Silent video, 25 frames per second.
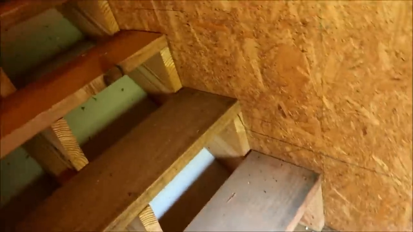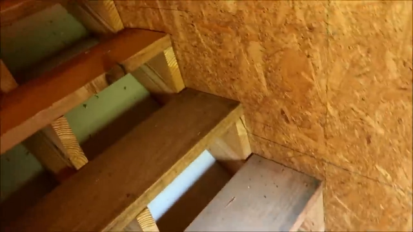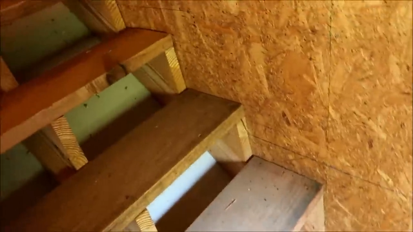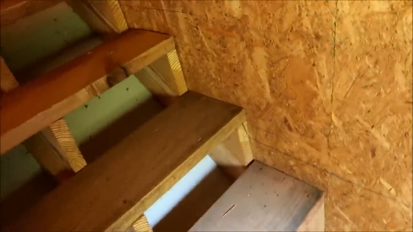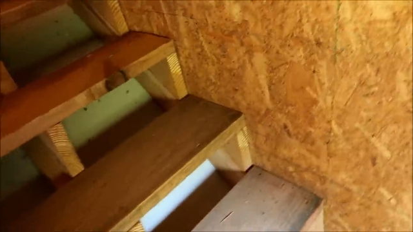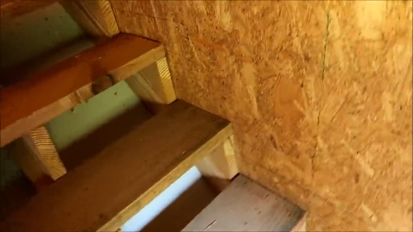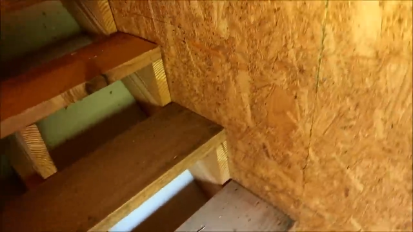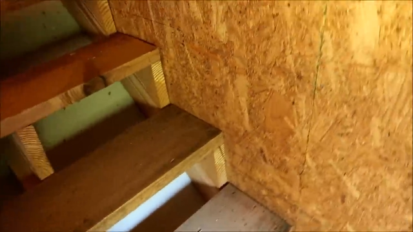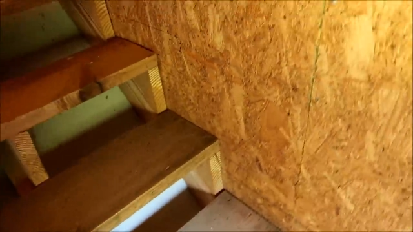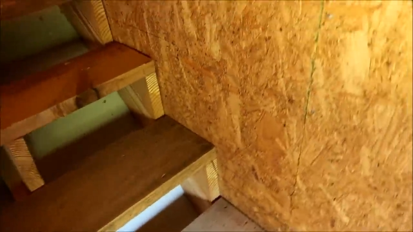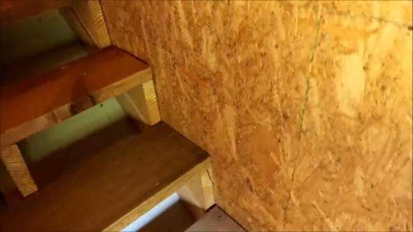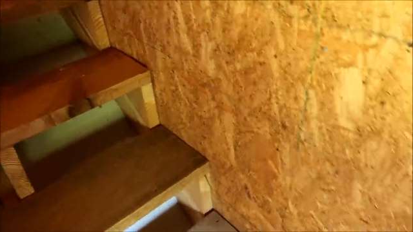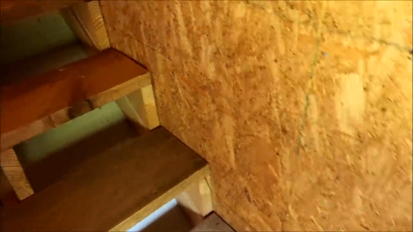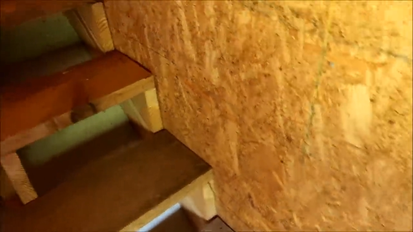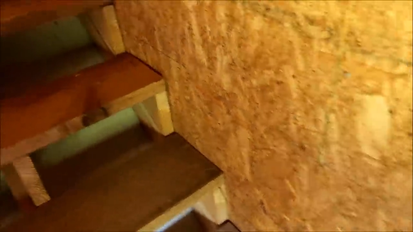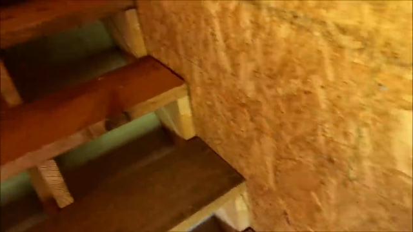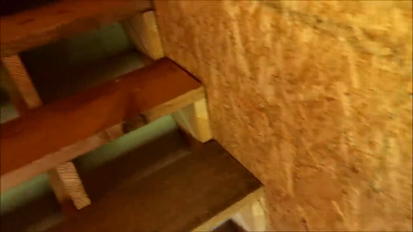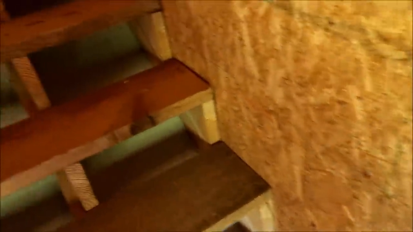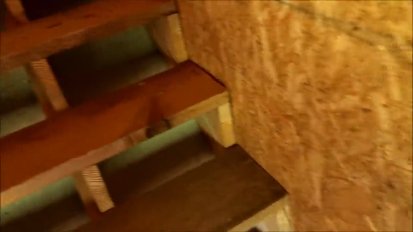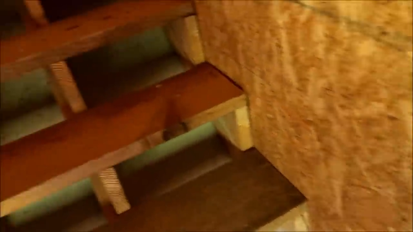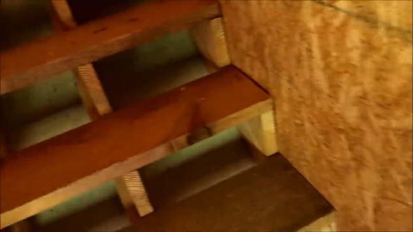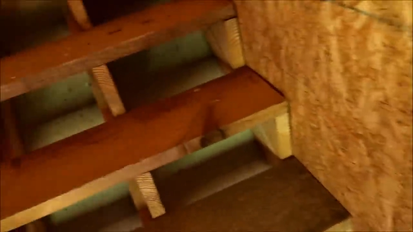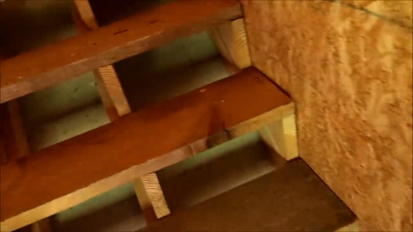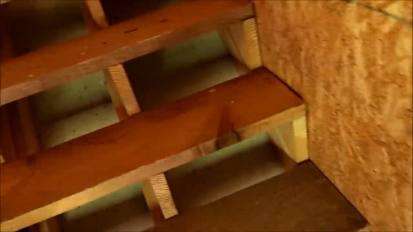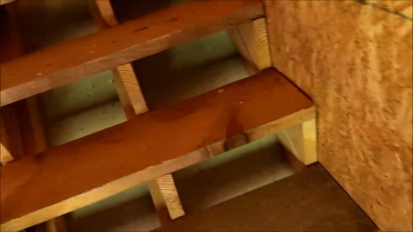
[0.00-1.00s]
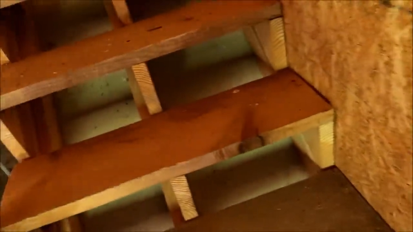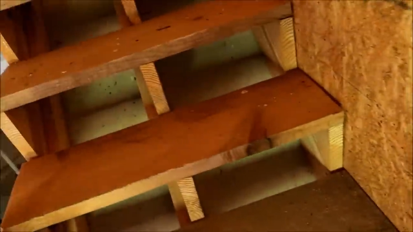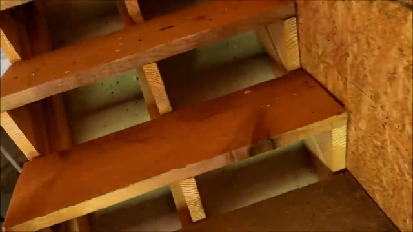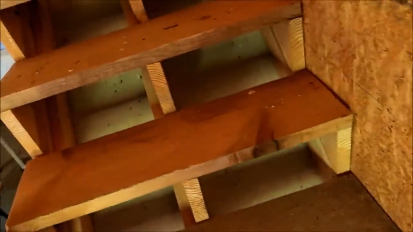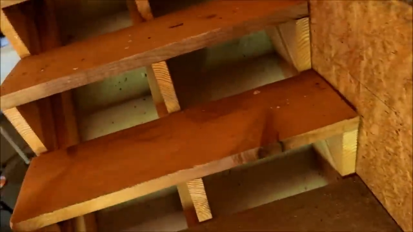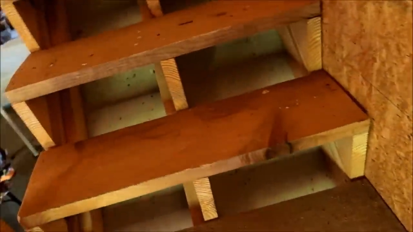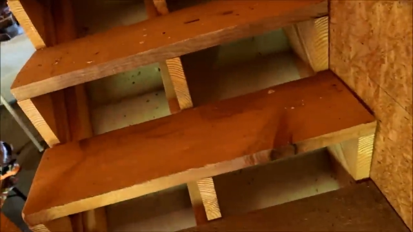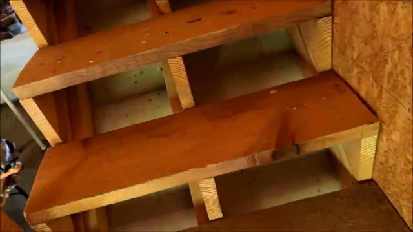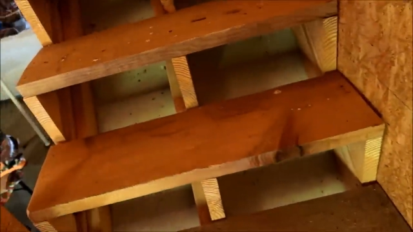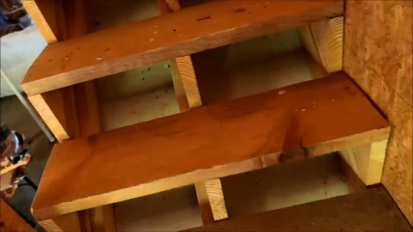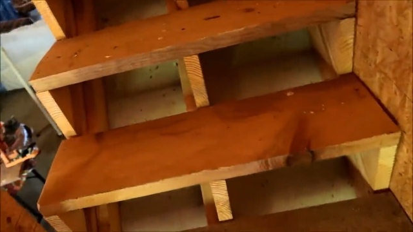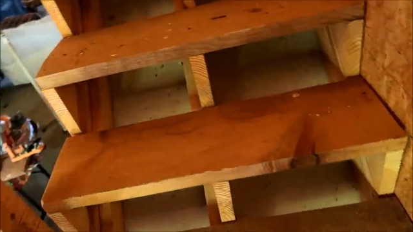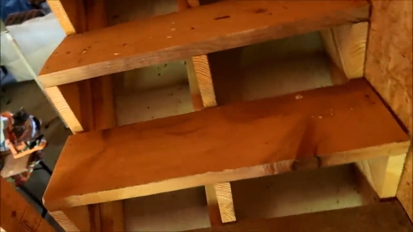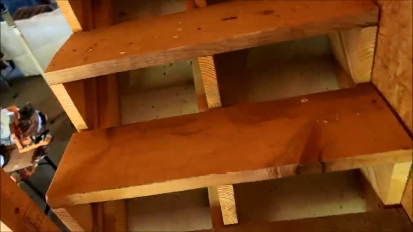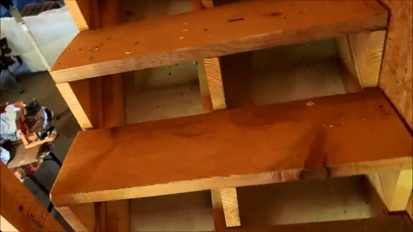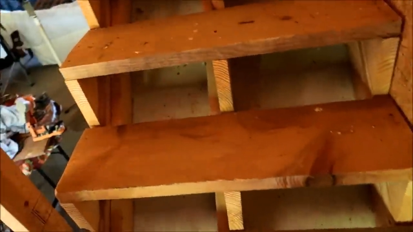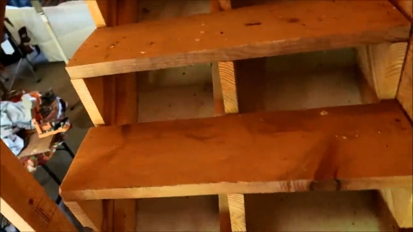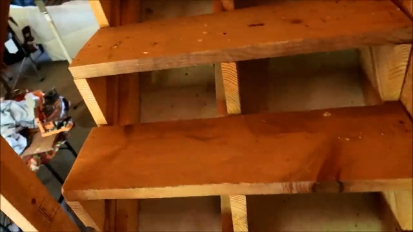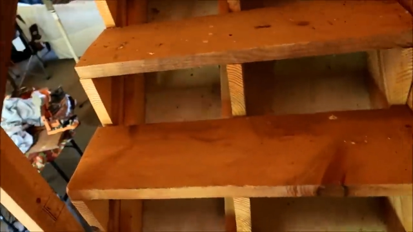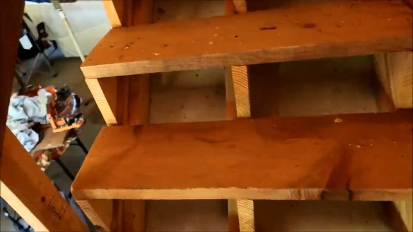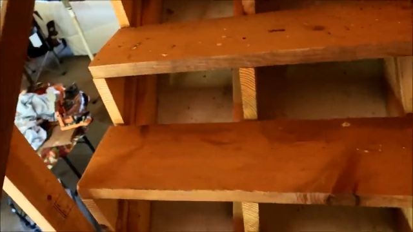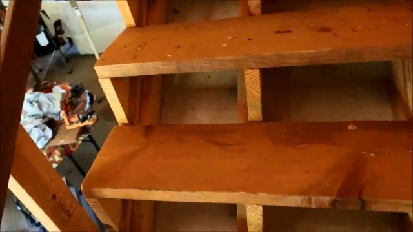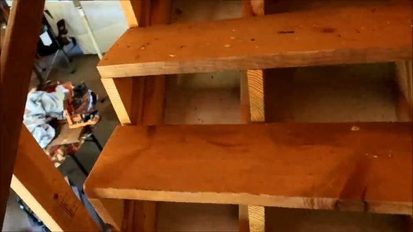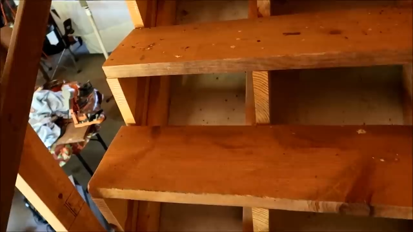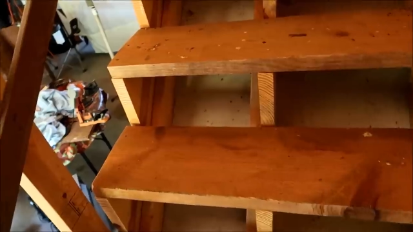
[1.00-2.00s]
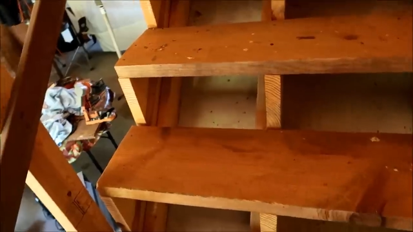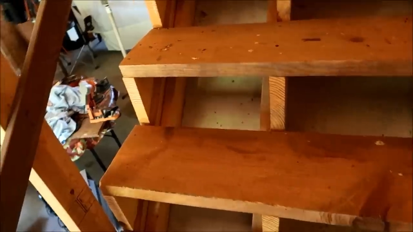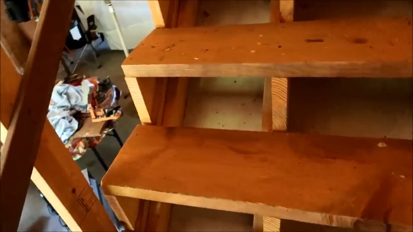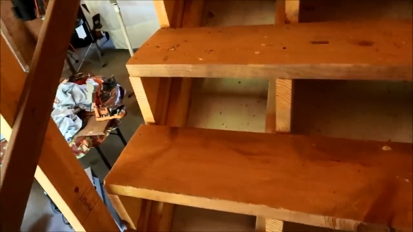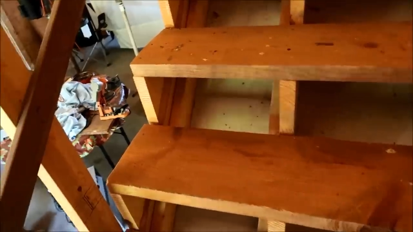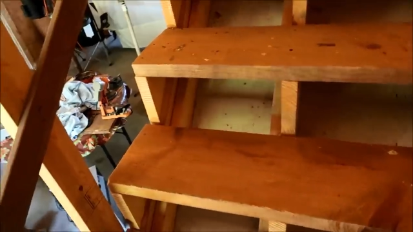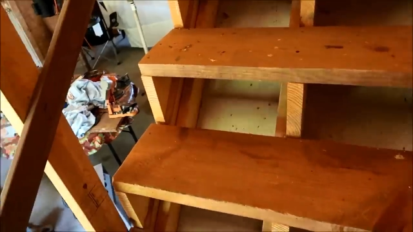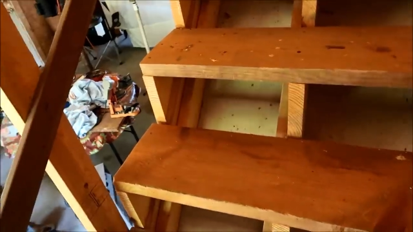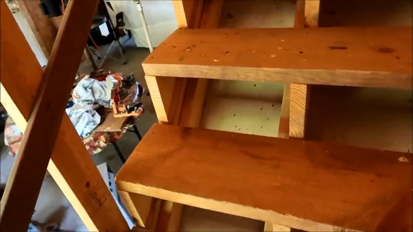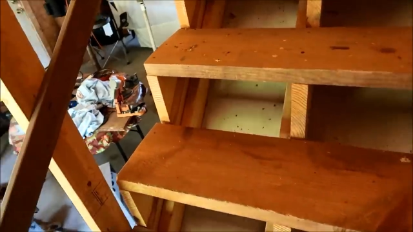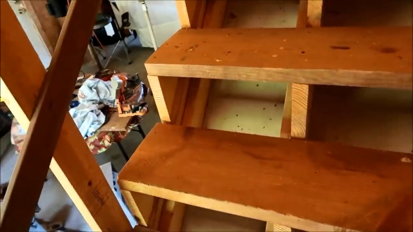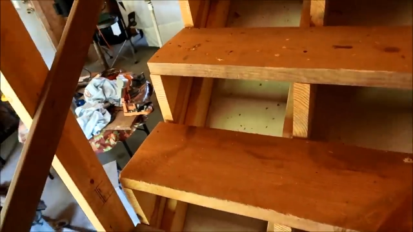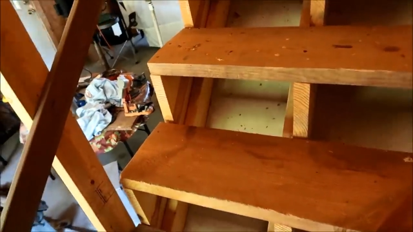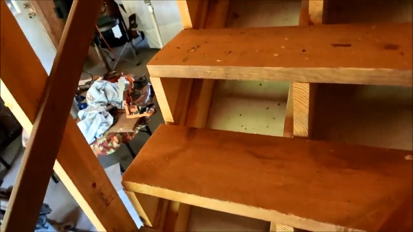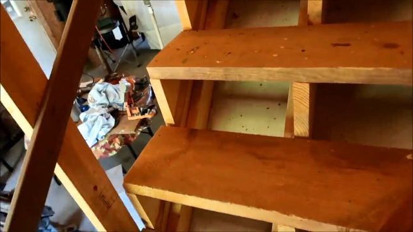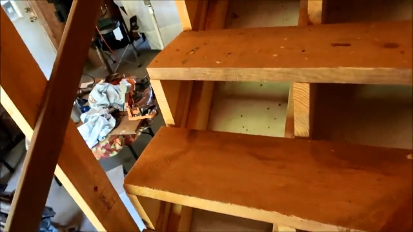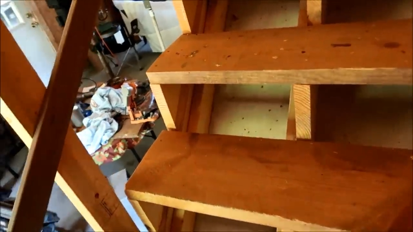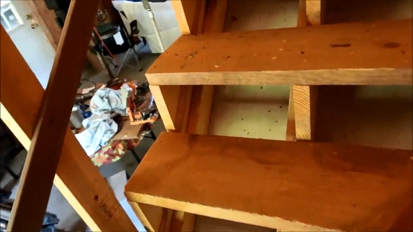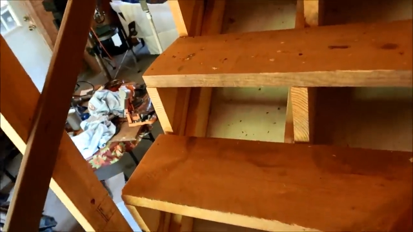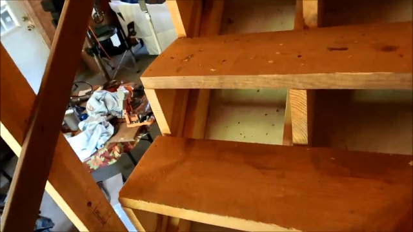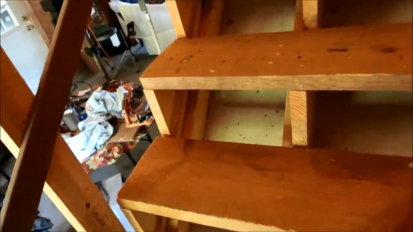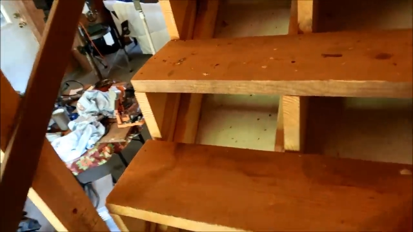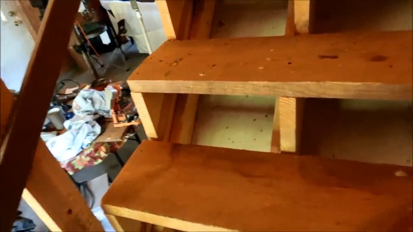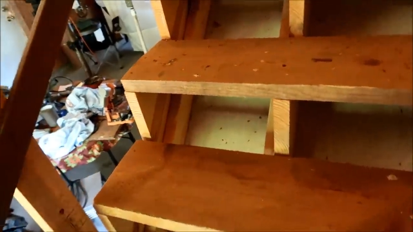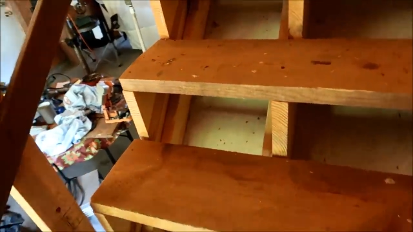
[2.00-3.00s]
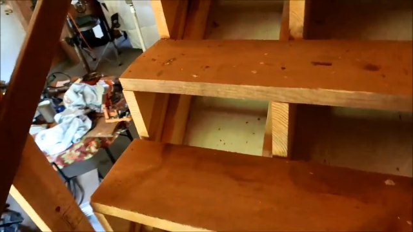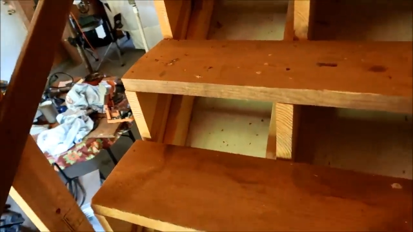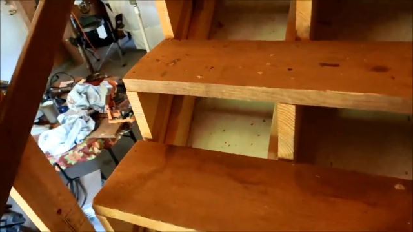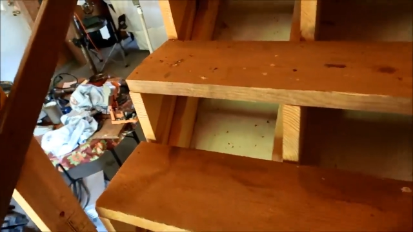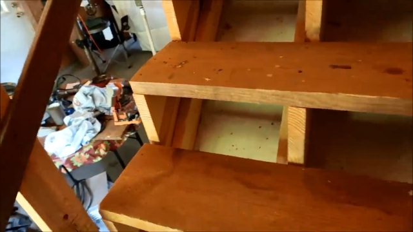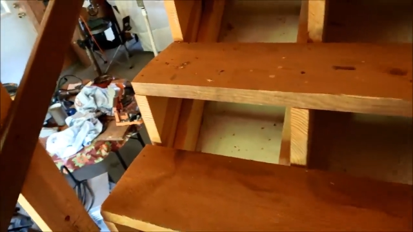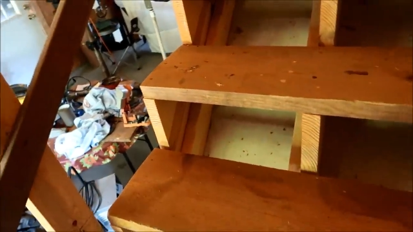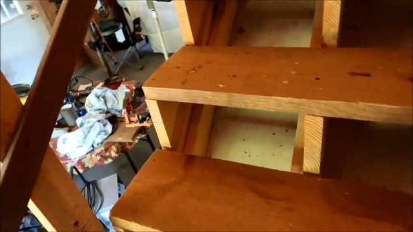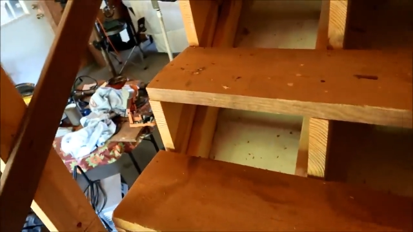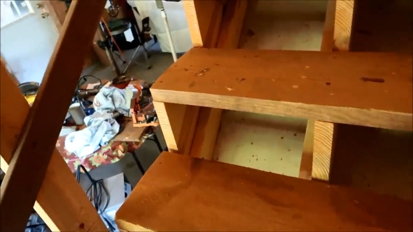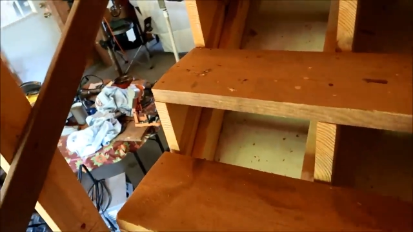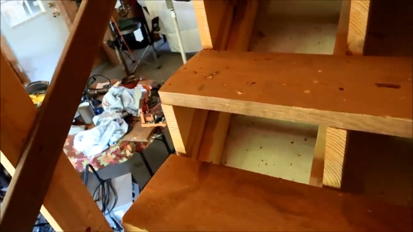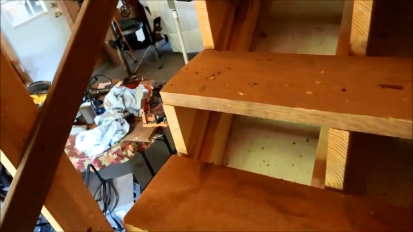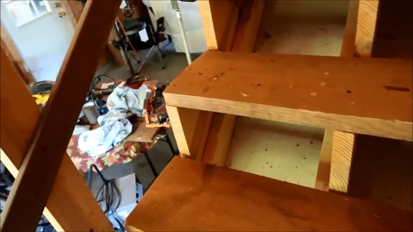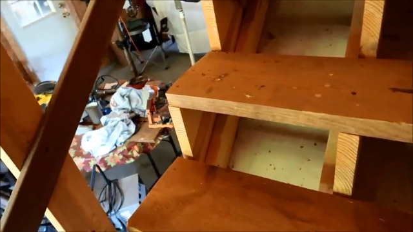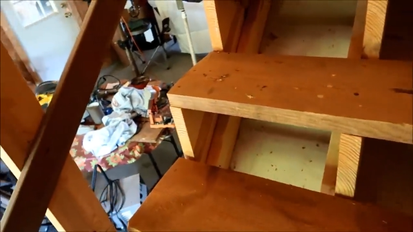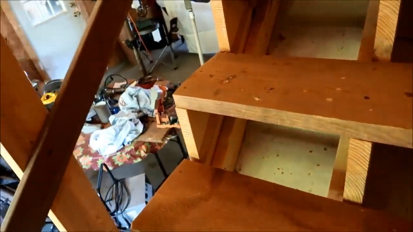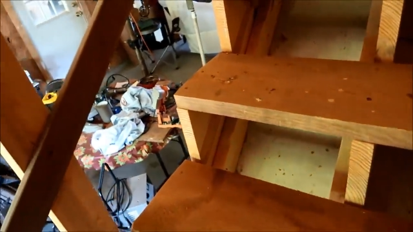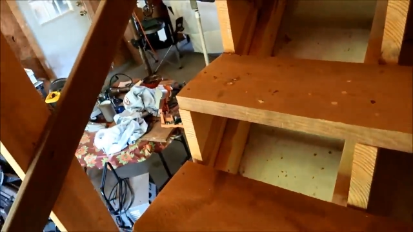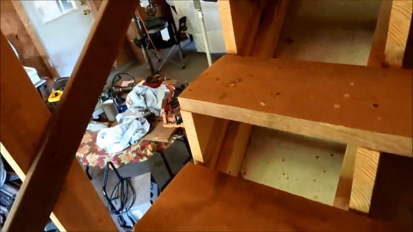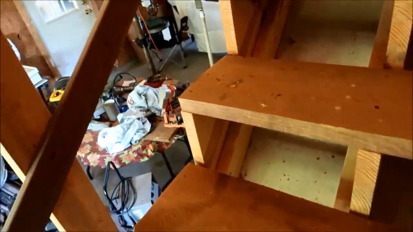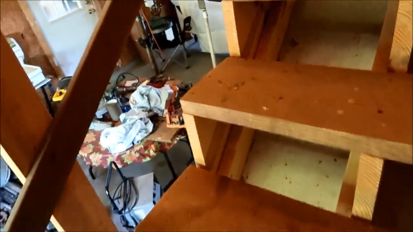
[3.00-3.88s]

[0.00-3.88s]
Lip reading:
(no speaker visible)